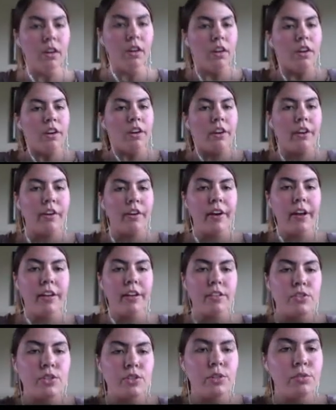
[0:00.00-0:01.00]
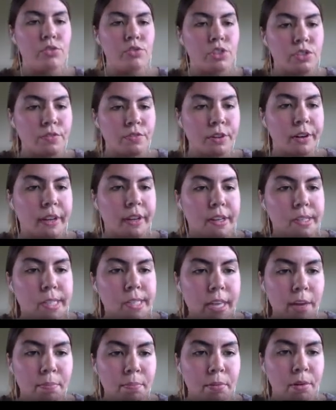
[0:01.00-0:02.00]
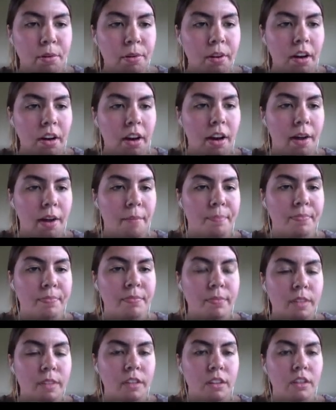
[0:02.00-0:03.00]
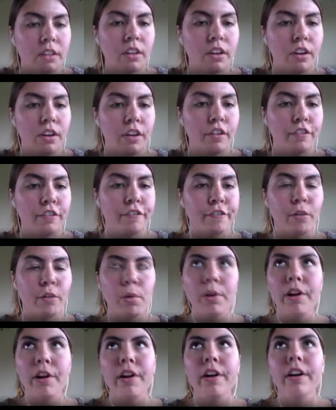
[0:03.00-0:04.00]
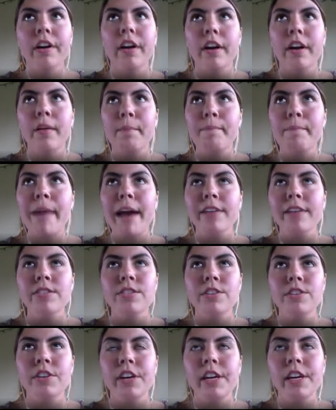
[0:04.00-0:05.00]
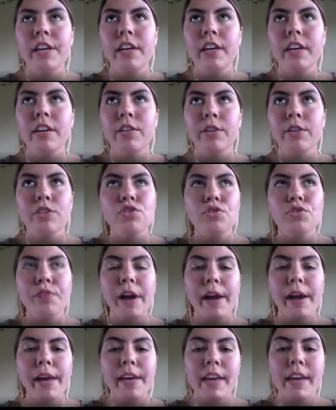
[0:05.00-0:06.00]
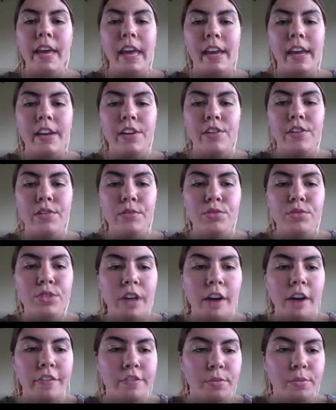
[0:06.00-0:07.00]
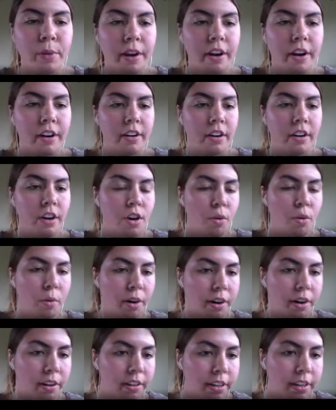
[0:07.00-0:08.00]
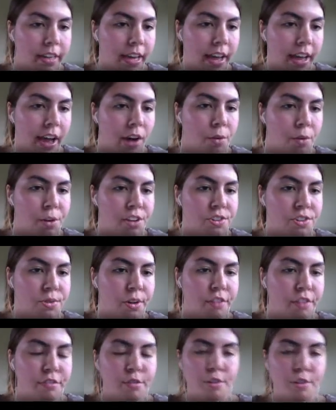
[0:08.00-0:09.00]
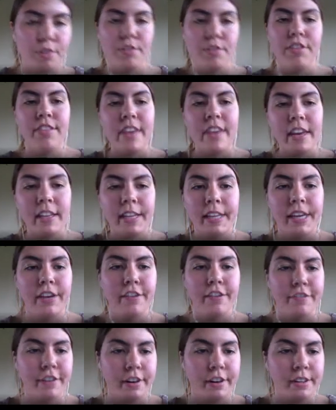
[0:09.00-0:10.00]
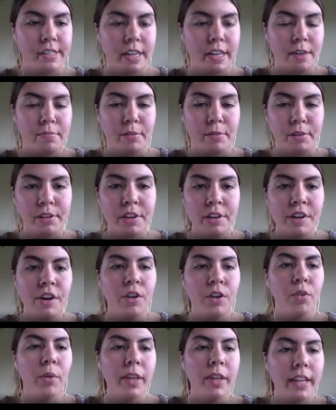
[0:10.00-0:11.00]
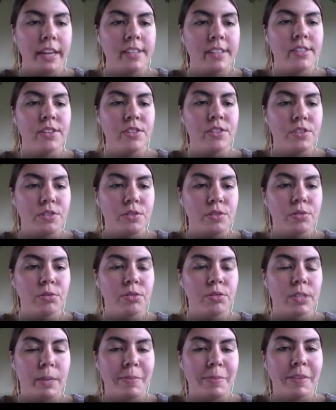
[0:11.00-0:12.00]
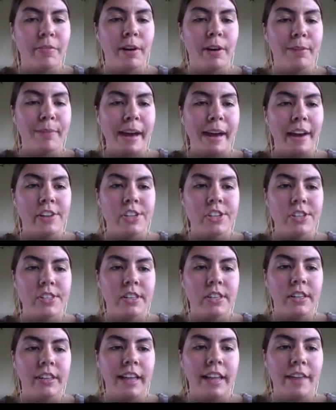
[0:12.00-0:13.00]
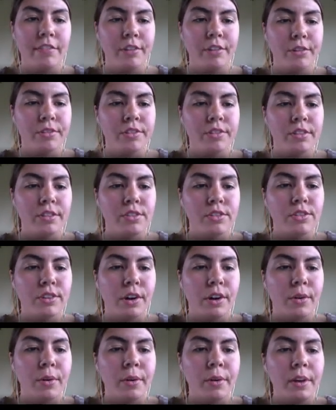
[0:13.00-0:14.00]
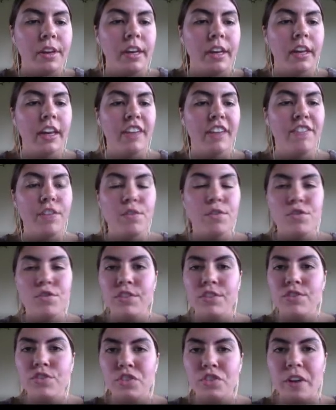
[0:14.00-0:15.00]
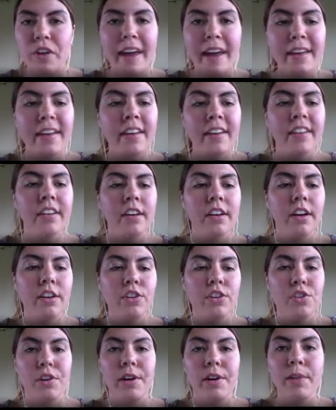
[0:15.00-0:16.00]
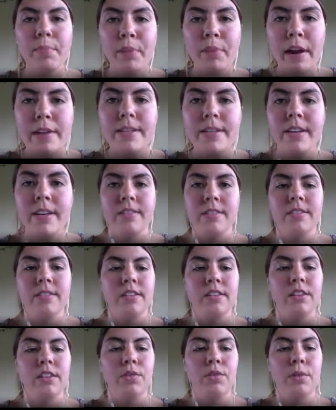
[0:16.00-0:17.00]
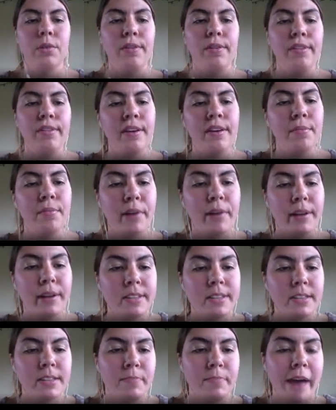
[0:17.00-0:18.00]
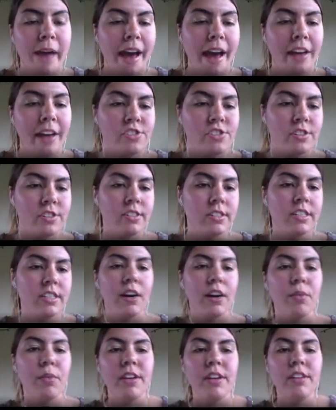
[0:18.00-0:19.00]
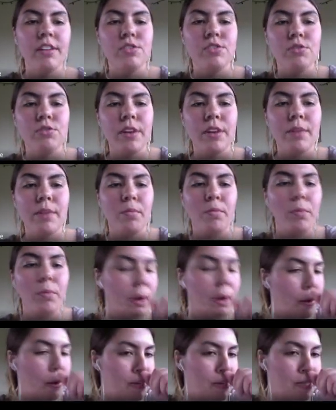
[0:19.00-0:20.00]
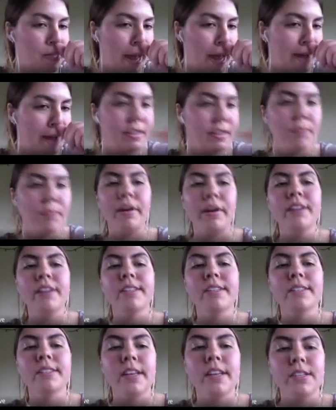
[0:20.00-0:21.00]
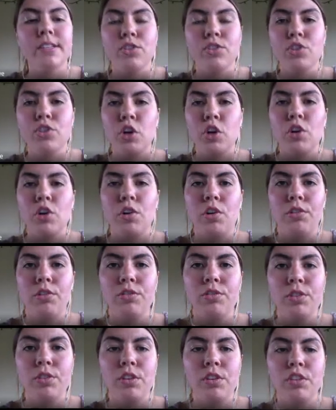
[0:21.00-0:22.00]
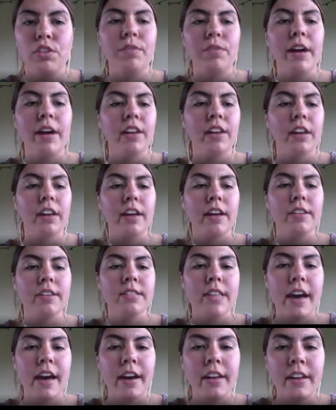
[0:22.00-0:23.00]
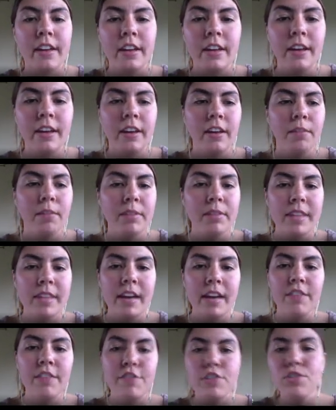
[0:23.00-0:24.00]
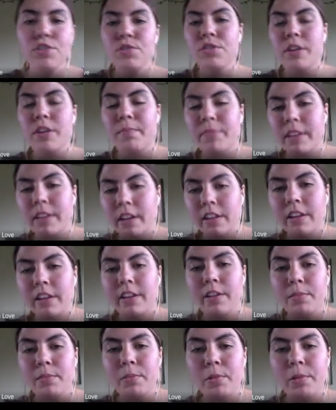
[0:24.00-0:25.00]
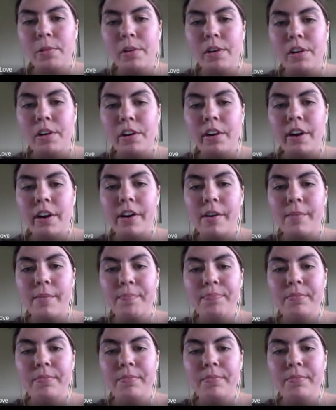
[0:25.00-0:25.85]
All right. So just for an example, um, for mastering or trying a new software, we're going to look at how we do it for ThingLink, for example. We like to do some of our badges in levels. So if you just try it, you're an apprentice. You earn the apprentice badge. See how we do them? We always have the apprentice as a circle, so you can recognize that. But then if you do something a little more um,